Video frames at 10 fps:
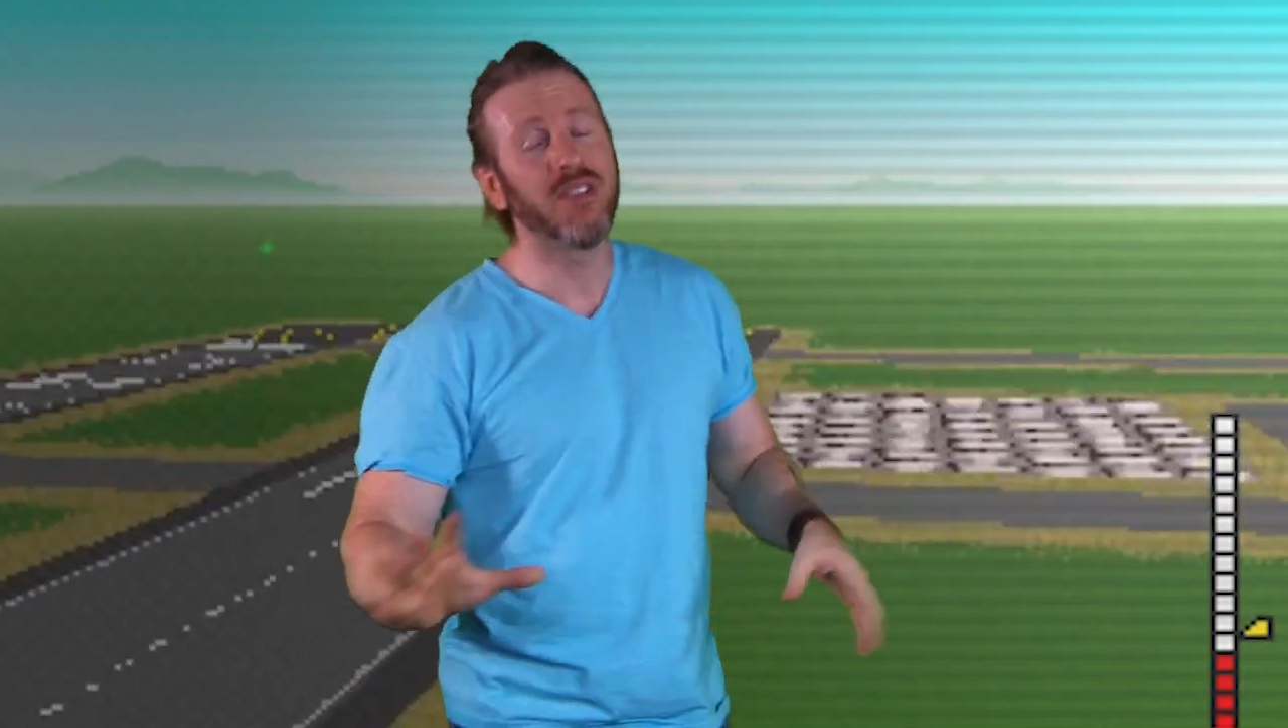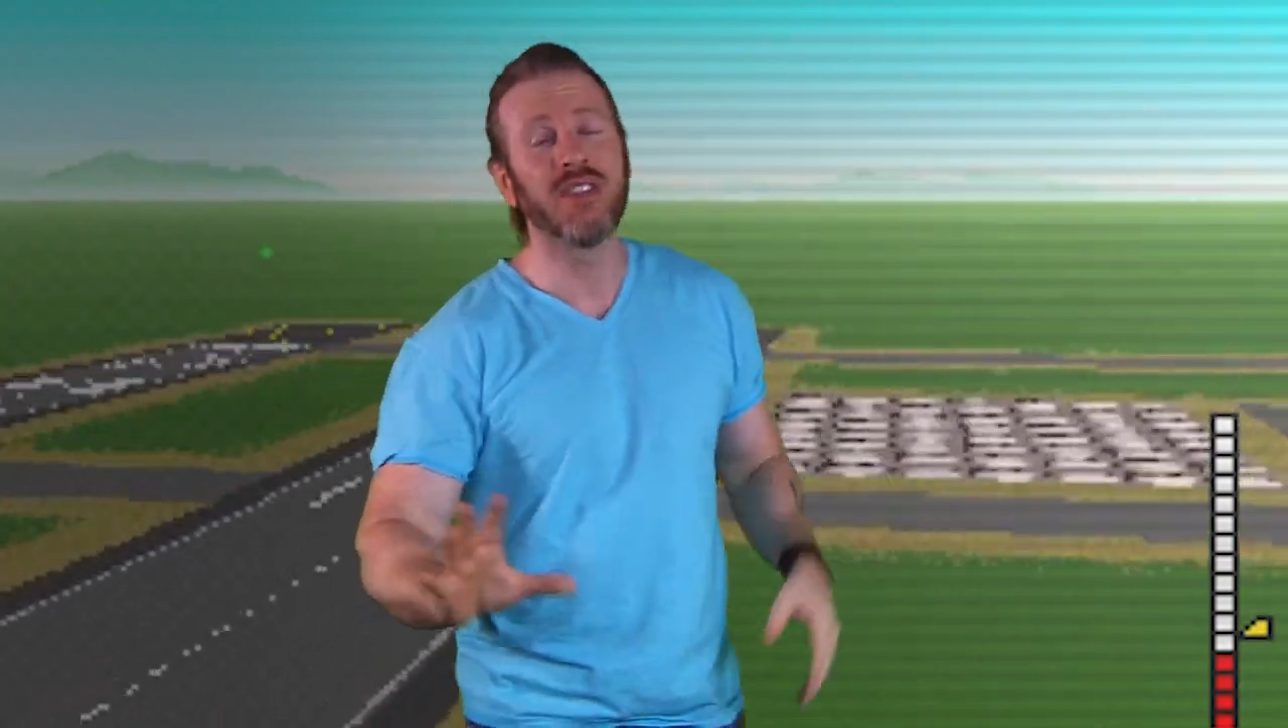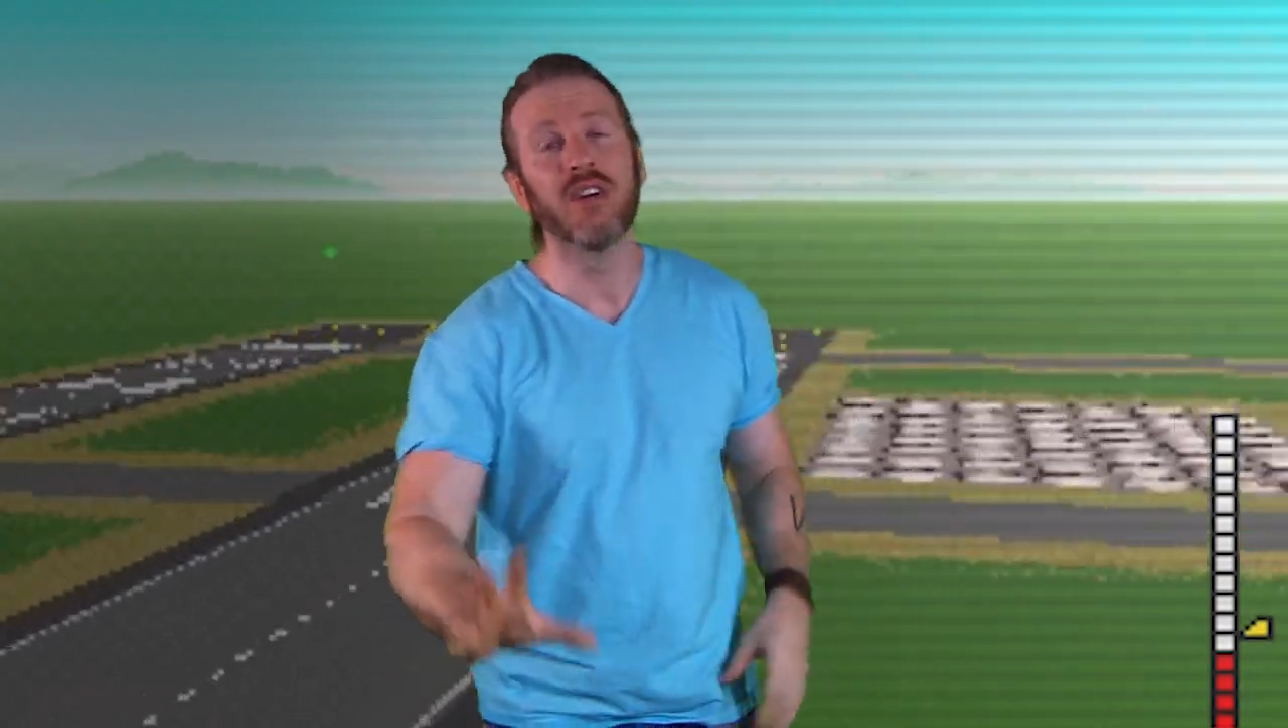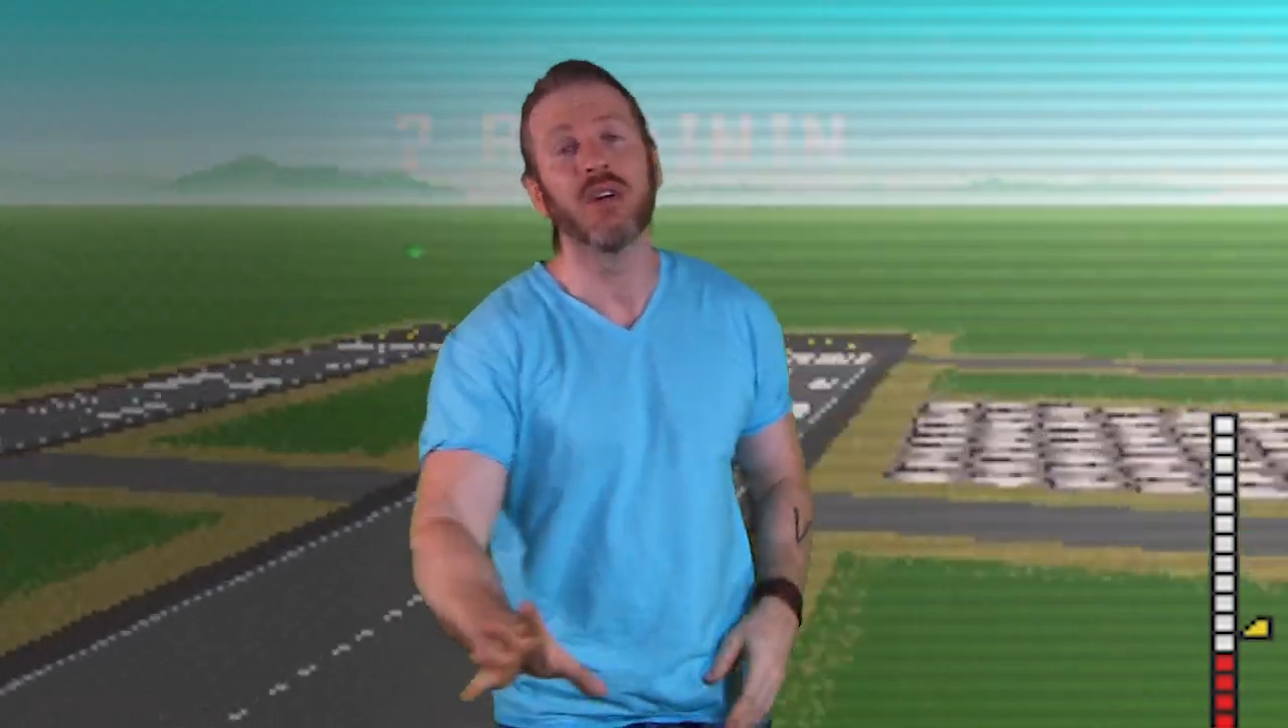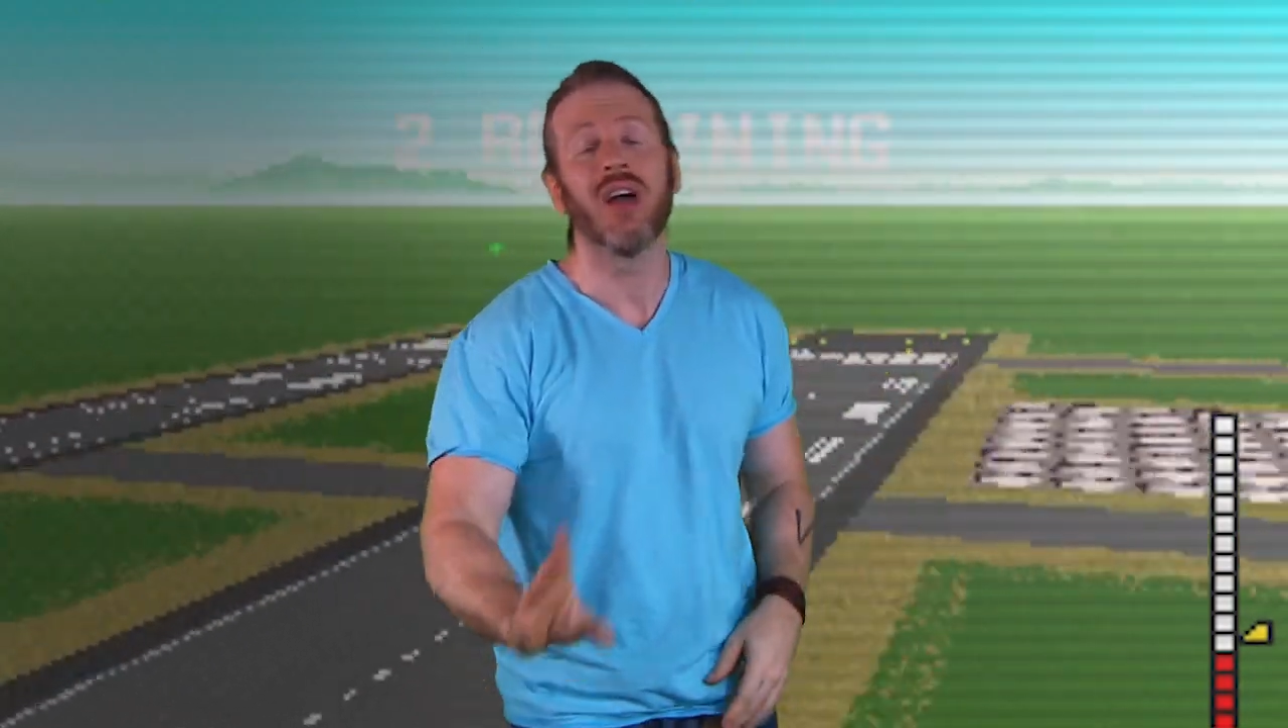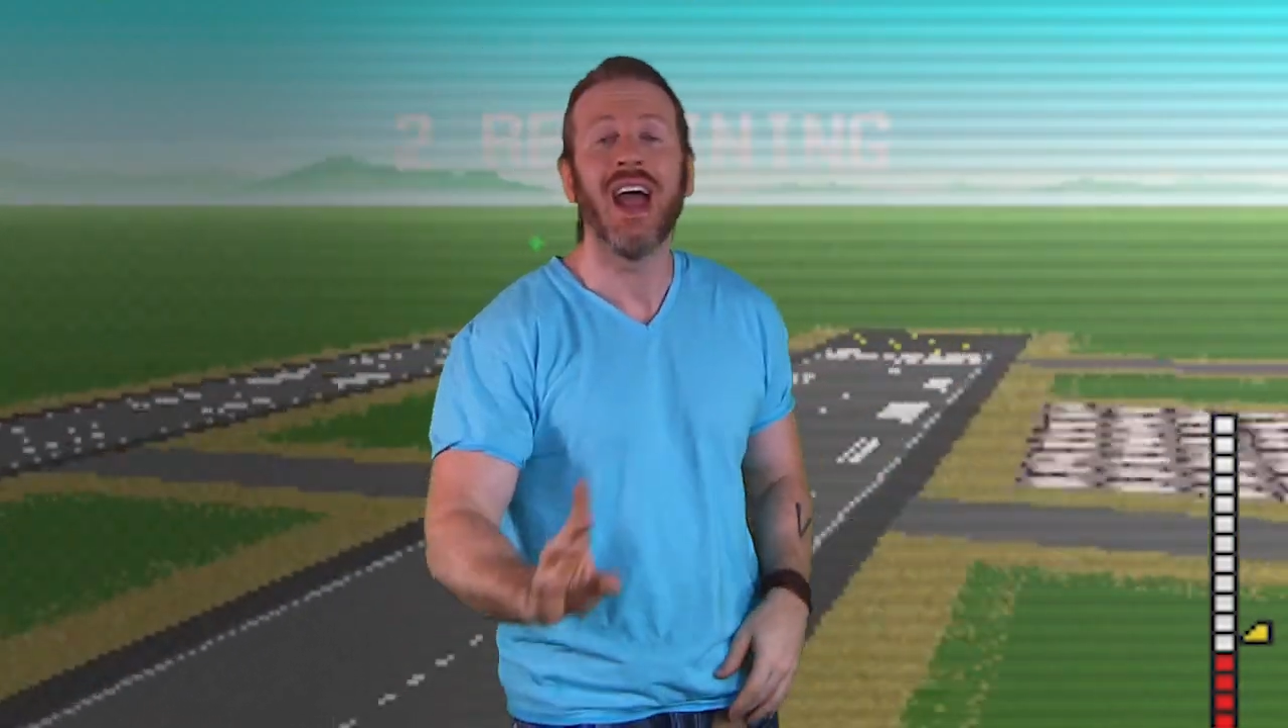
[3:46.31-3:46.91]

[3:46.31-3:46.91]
still